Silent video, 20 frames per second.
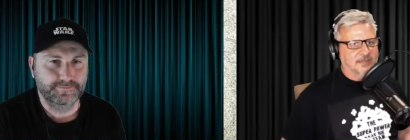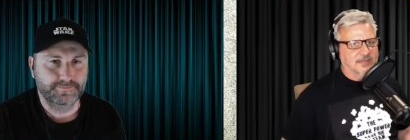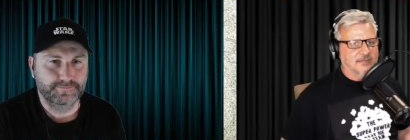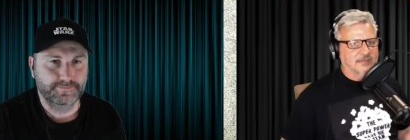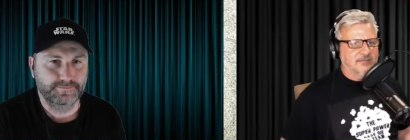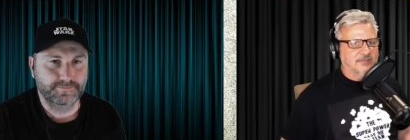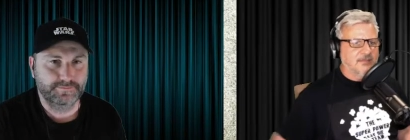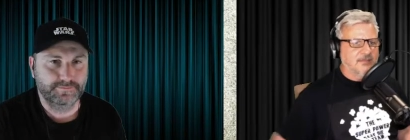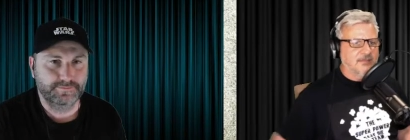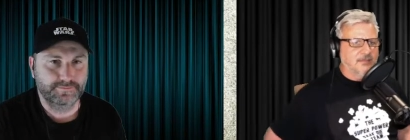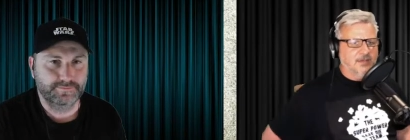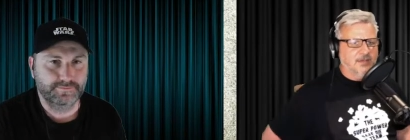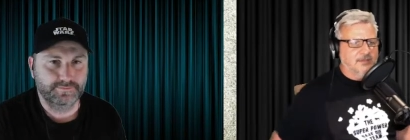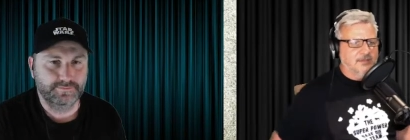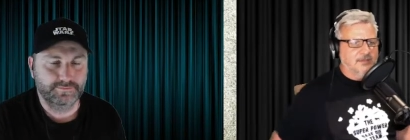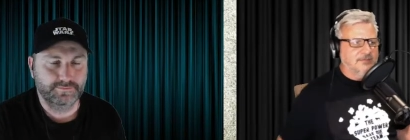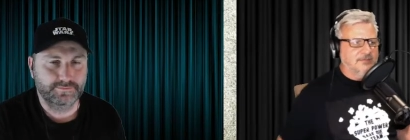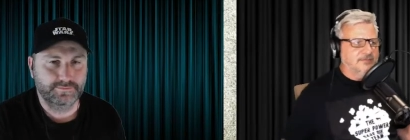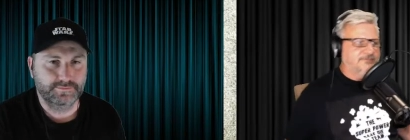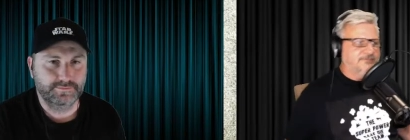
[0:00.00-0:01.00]
Speaker 1: A, a, kind
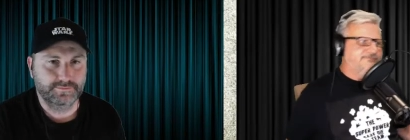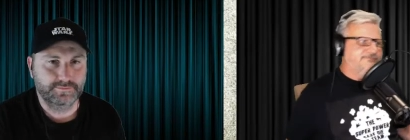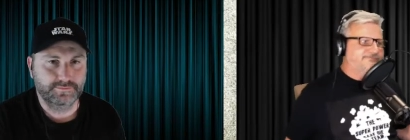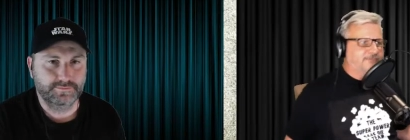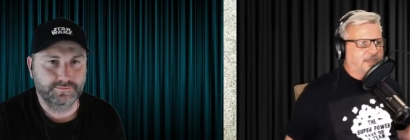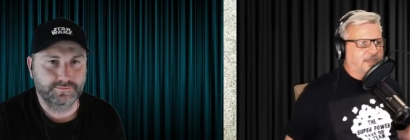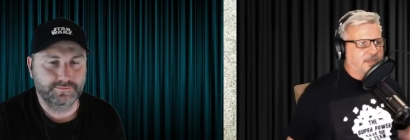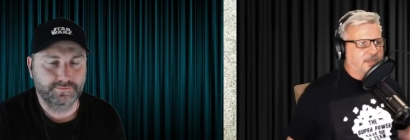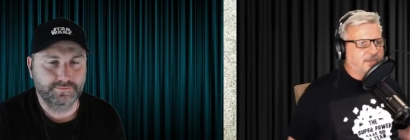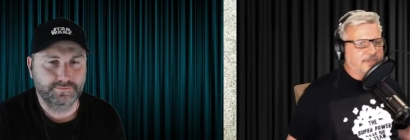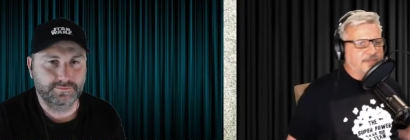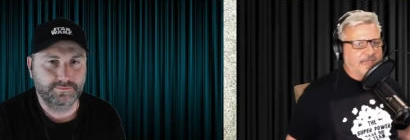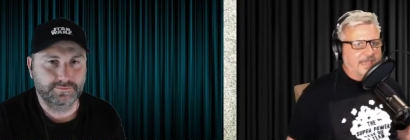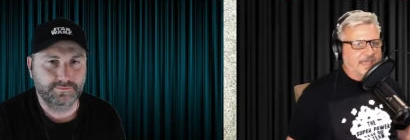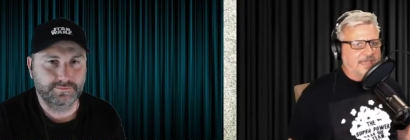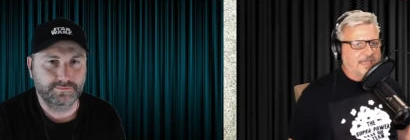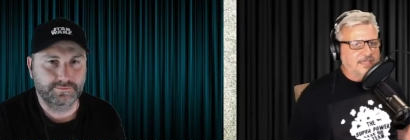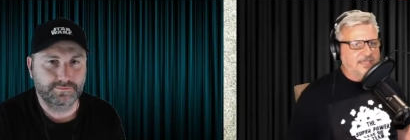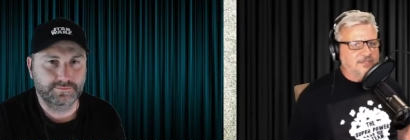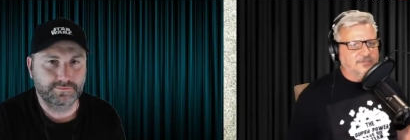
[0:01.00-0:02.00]
of
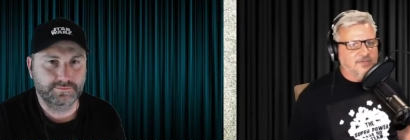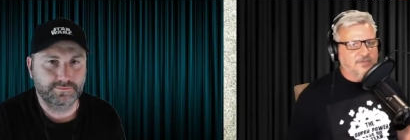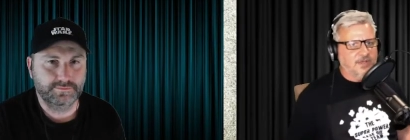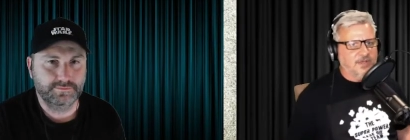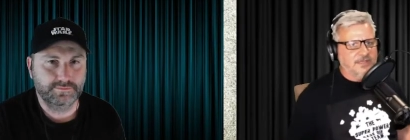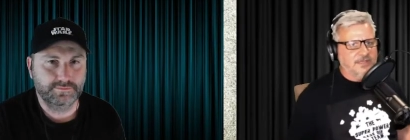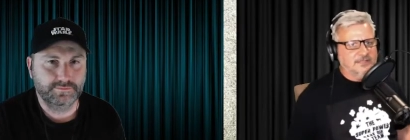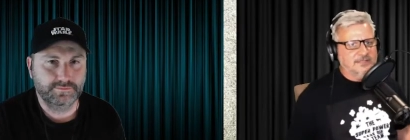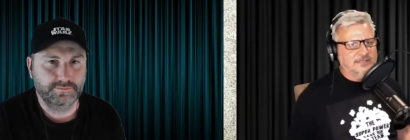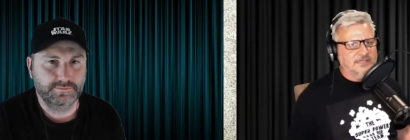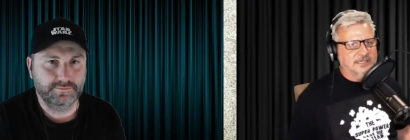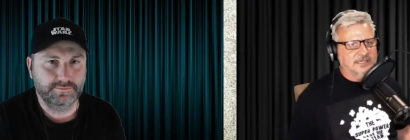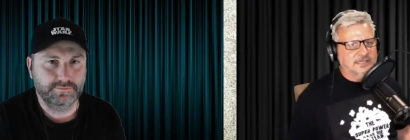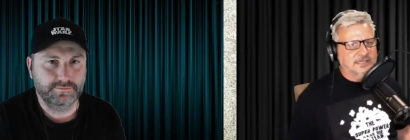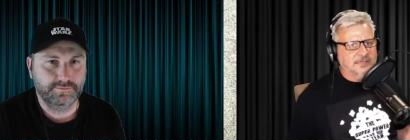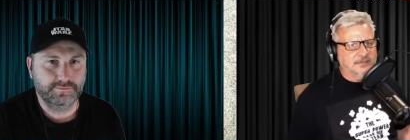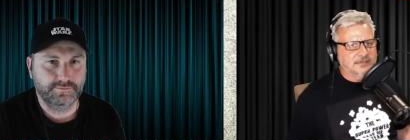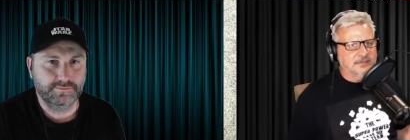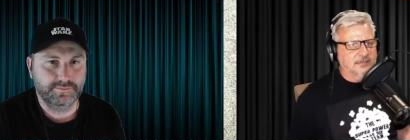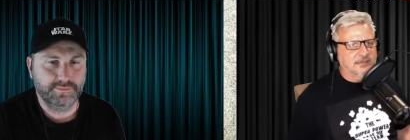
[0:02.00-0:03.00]
okay-ish fight
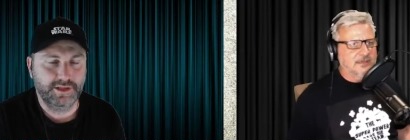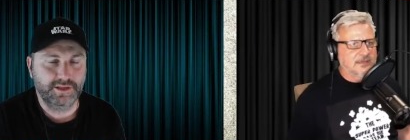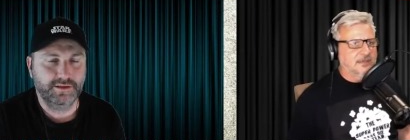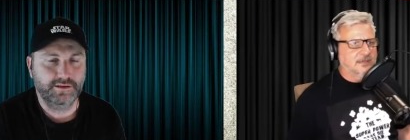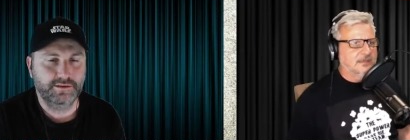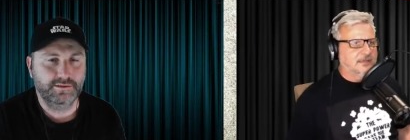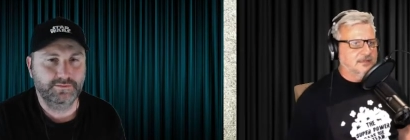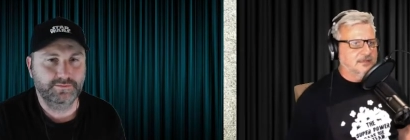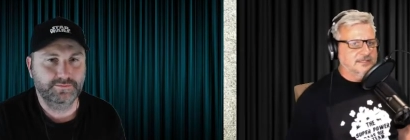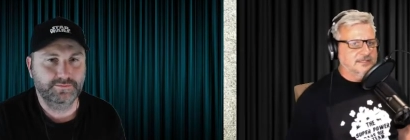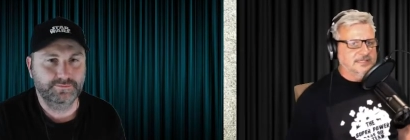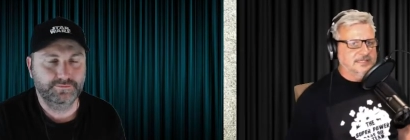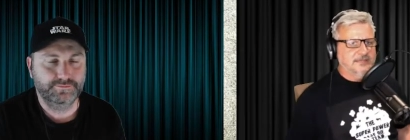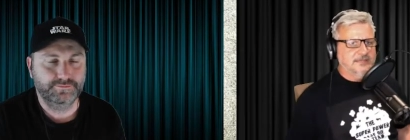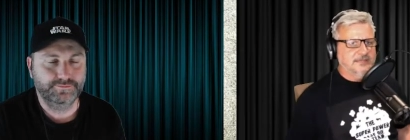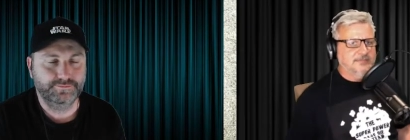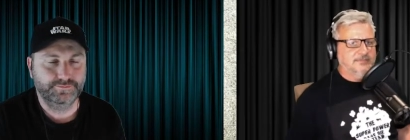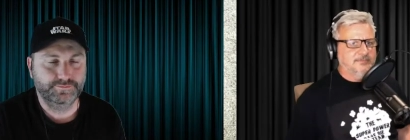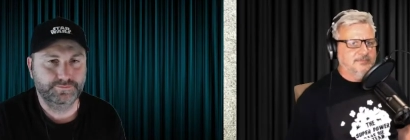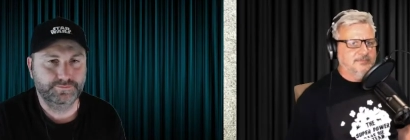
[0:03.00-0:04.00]
scene. Yeah,
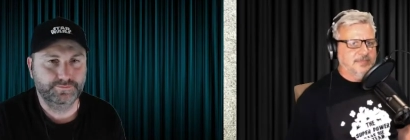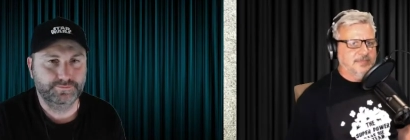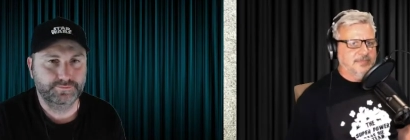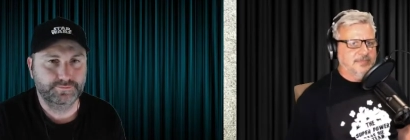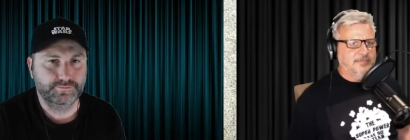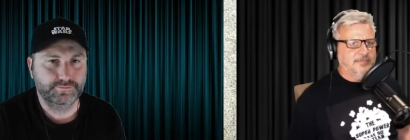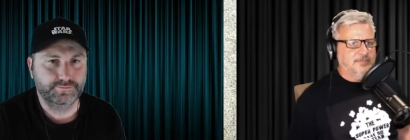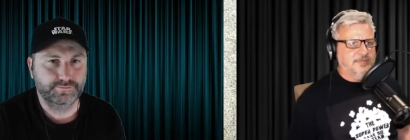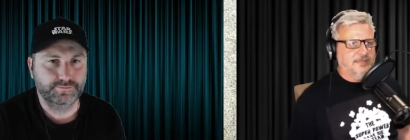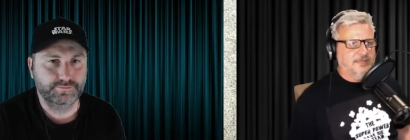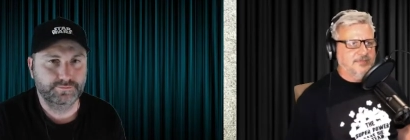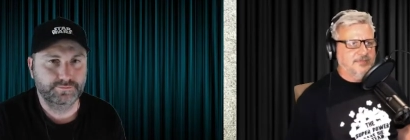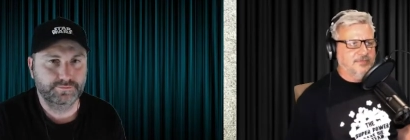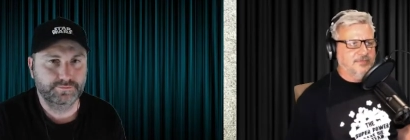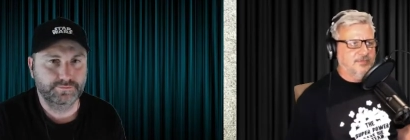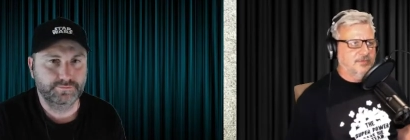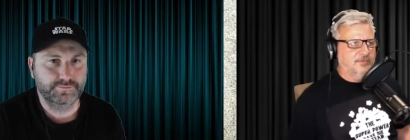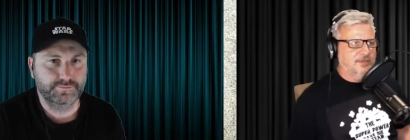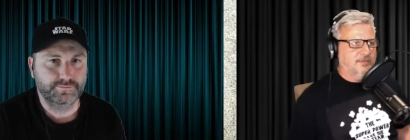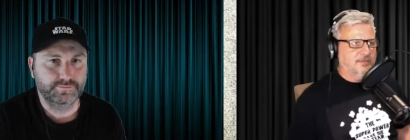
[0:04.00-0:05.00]
people were there
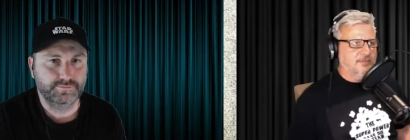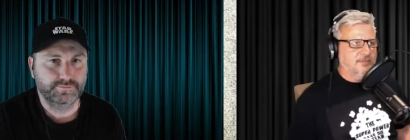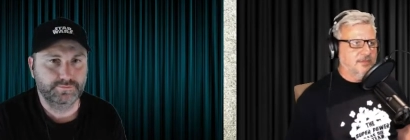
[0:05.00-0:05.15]
for him.